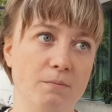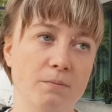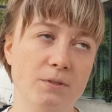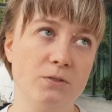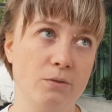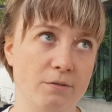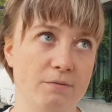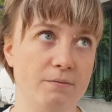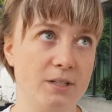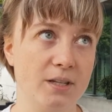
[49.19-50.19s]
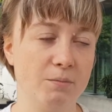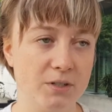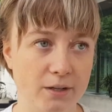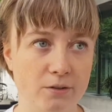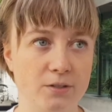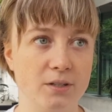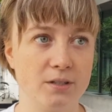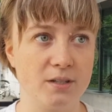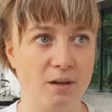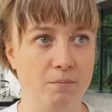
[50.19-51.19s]
the same standards and the
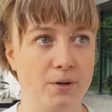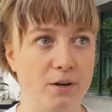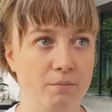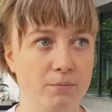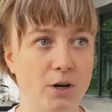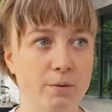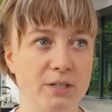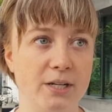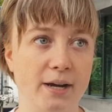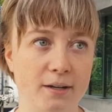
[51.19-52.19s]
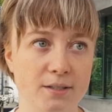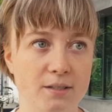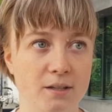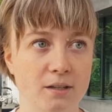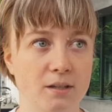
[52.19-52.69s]
same carbon tax